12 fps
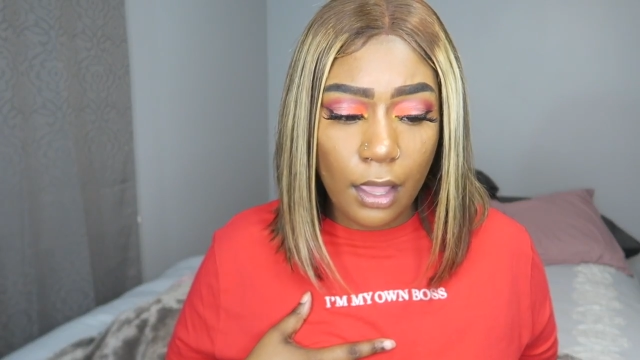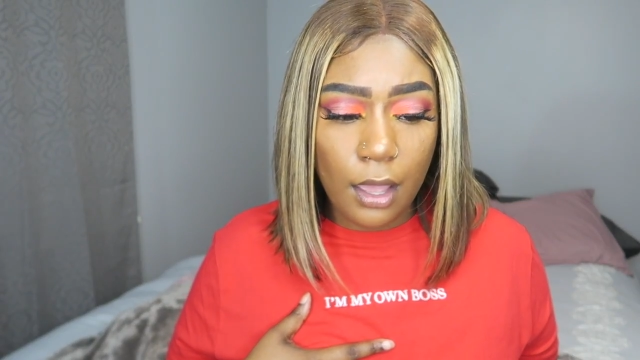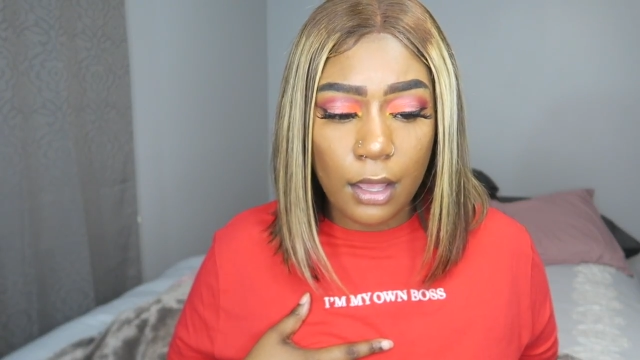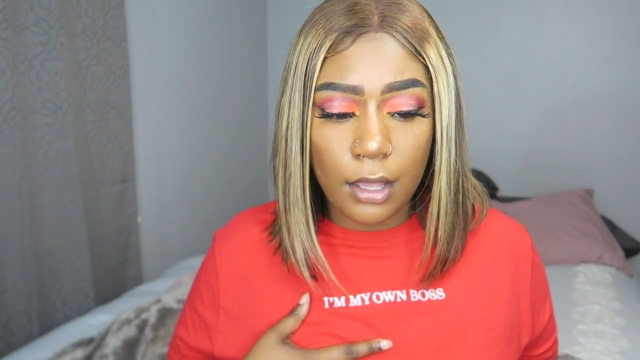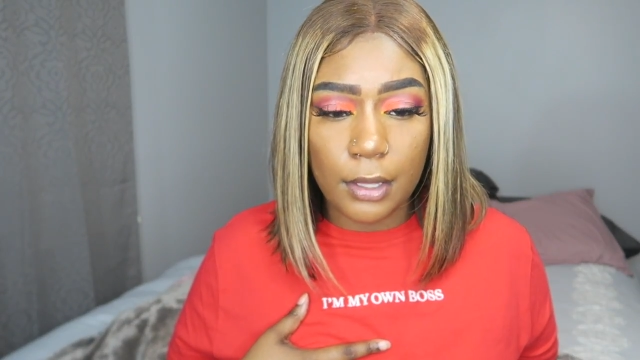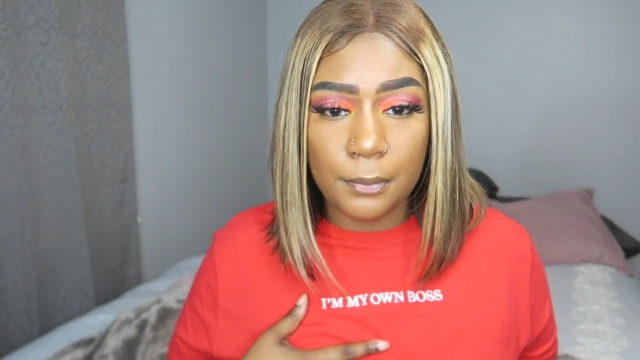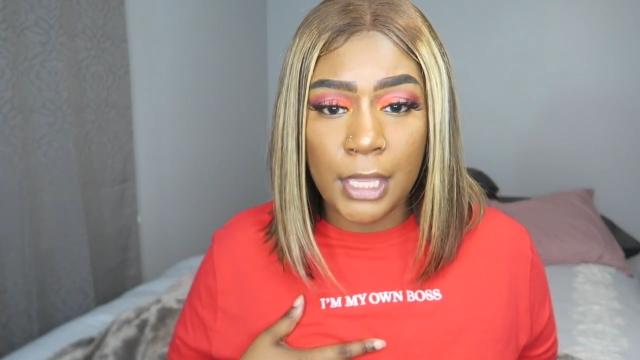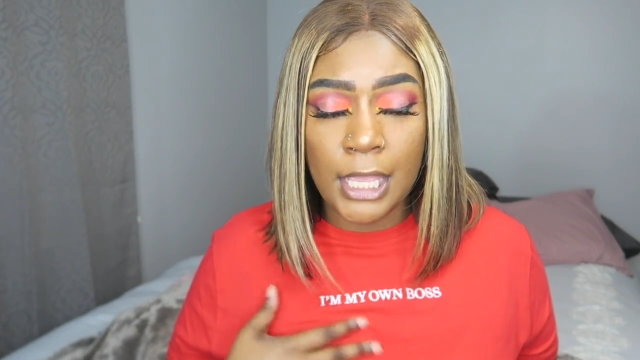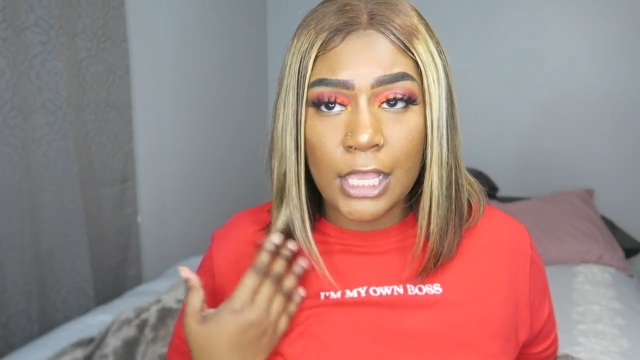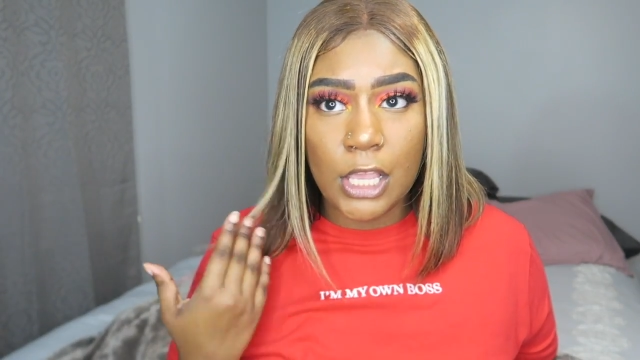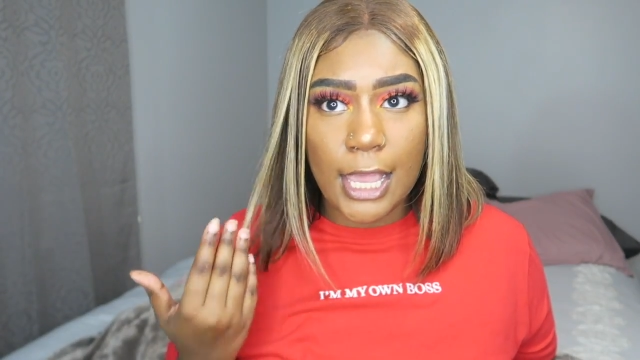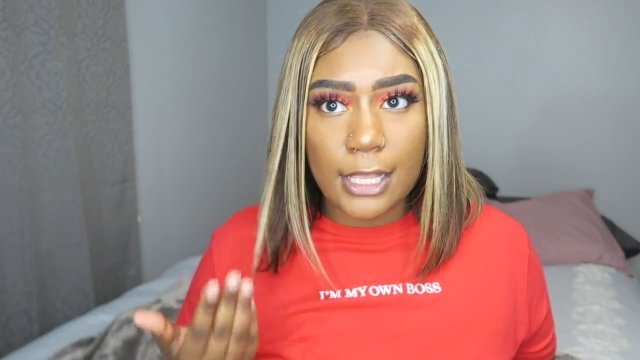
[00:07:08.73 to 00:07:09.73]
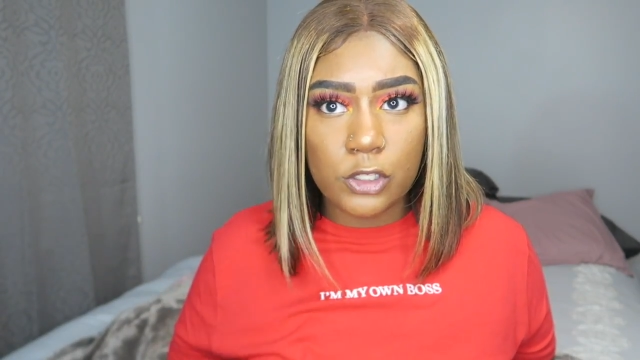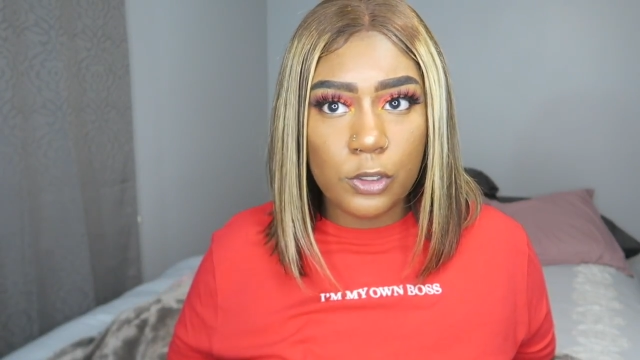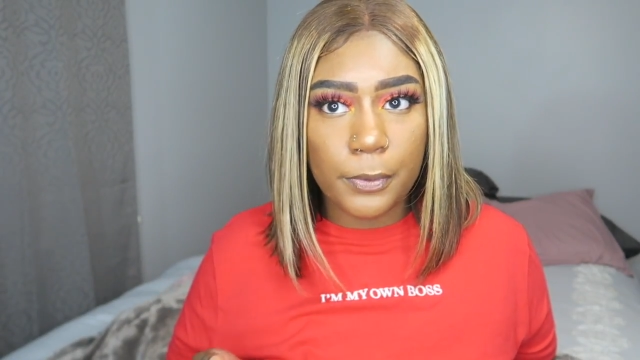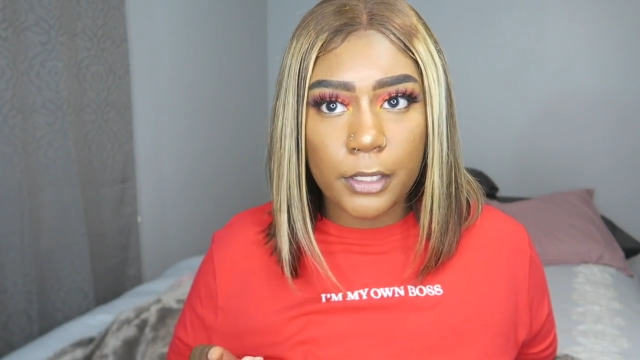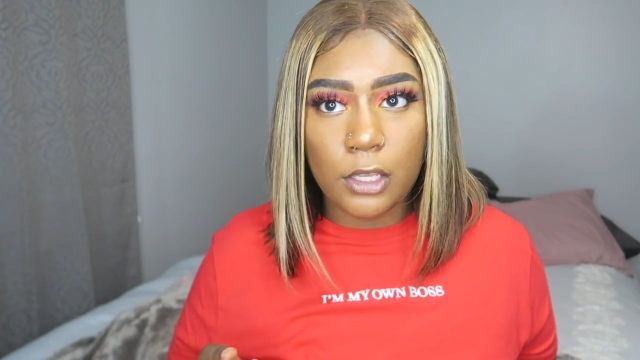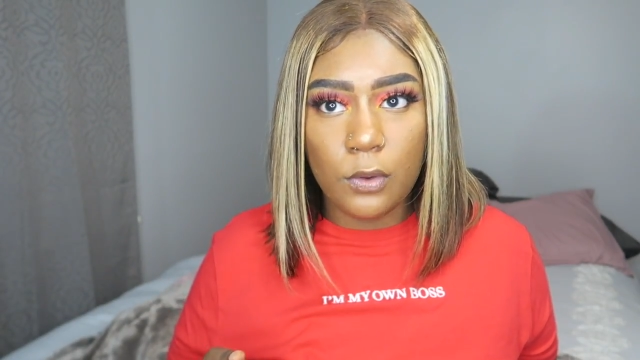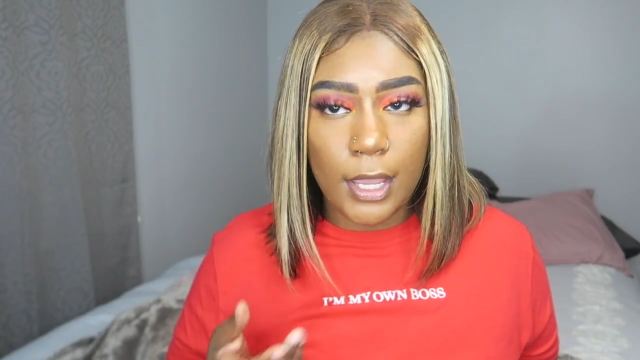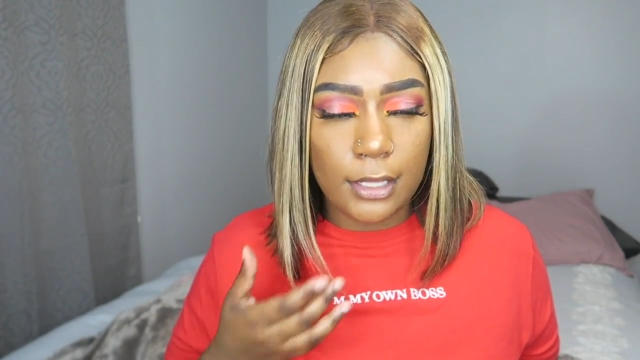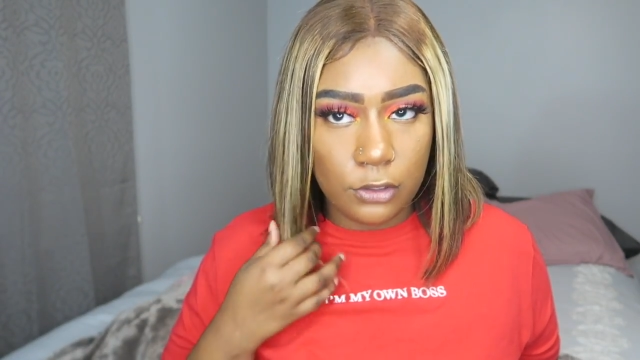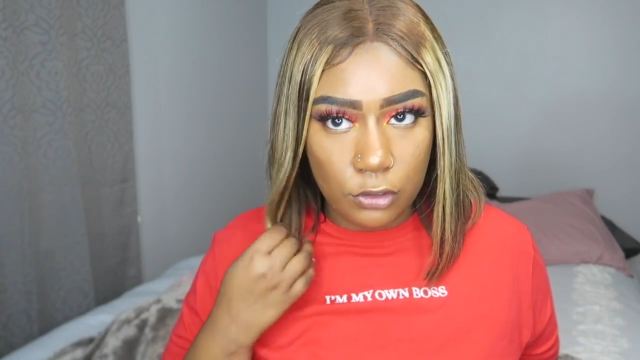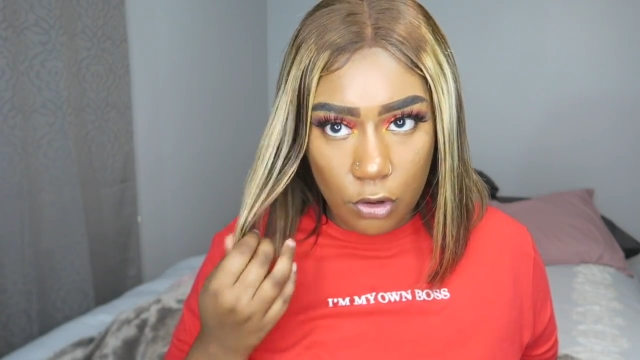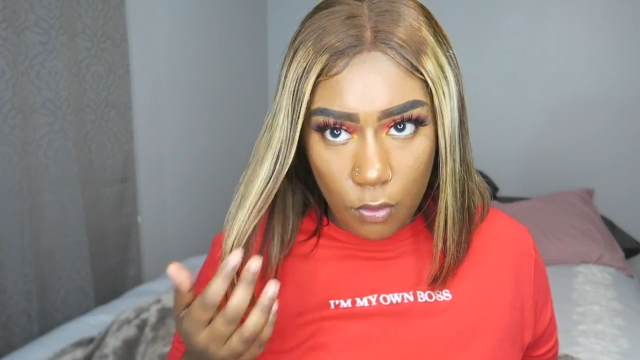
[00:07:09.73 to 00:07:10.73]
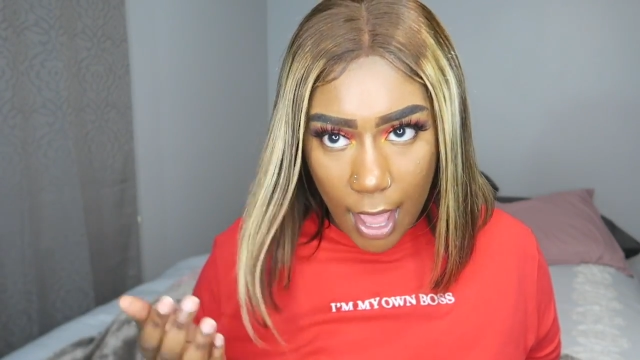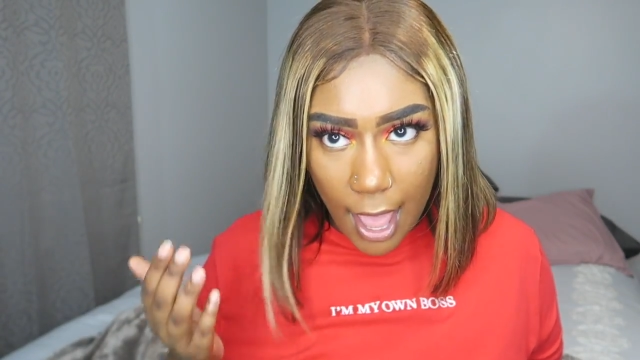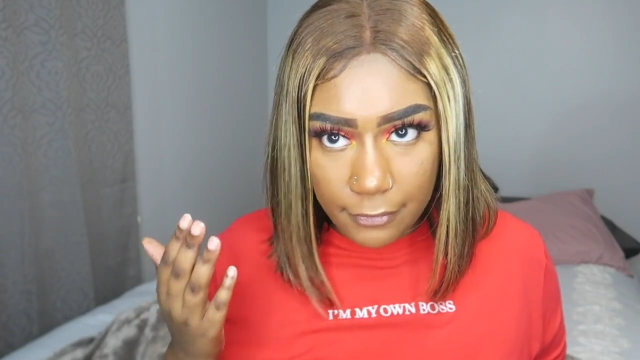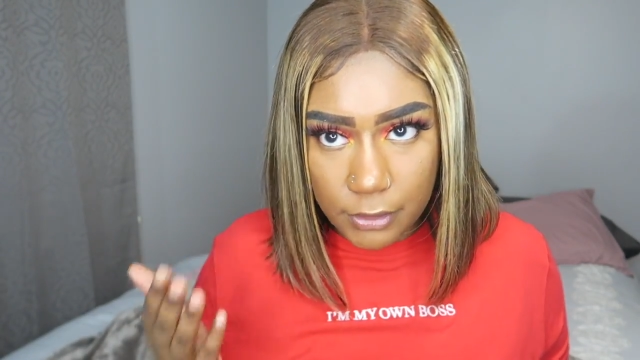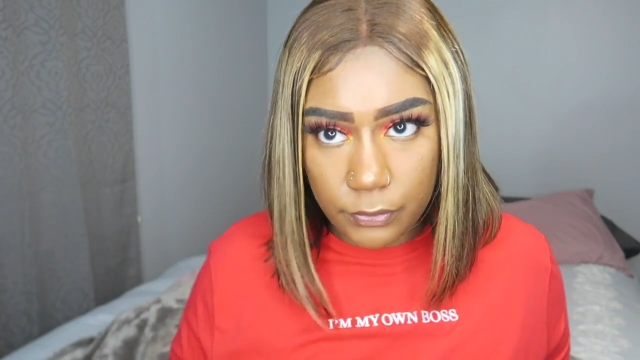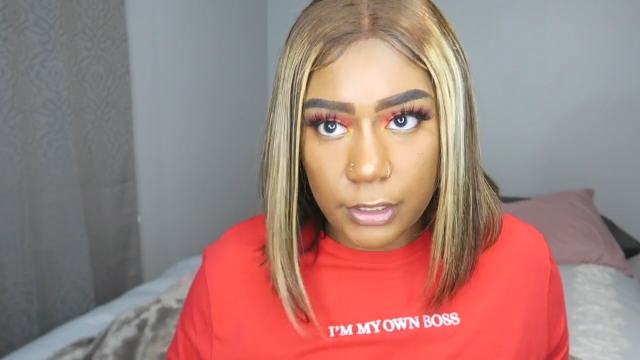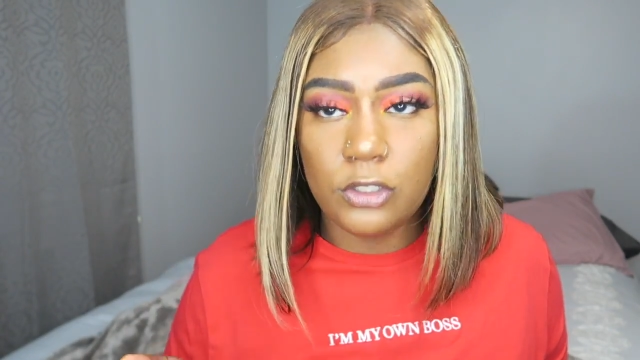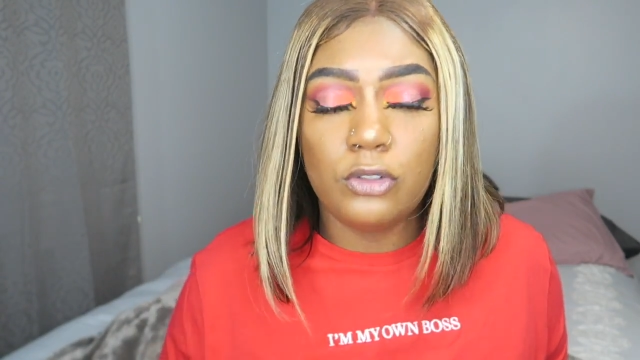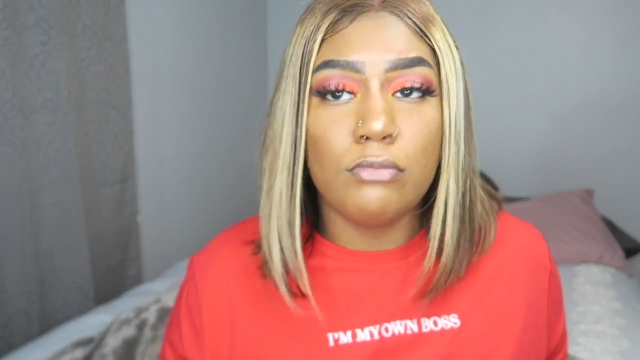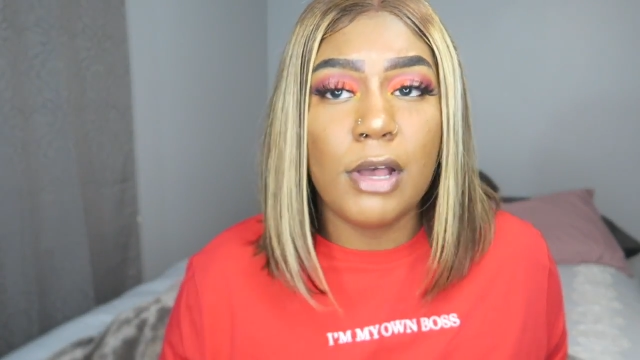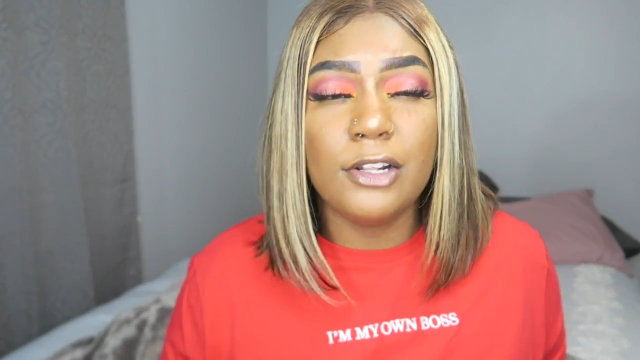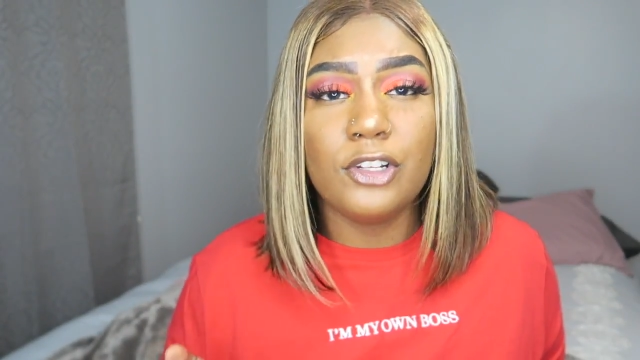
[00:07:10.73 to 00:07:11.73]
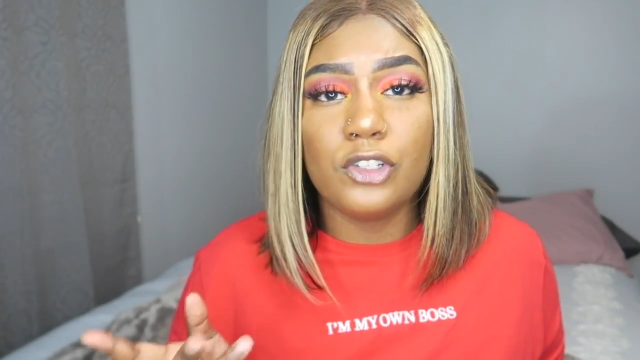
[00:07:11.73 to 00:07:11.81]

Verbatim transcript: Um, it's super cute and you don't have to really do much.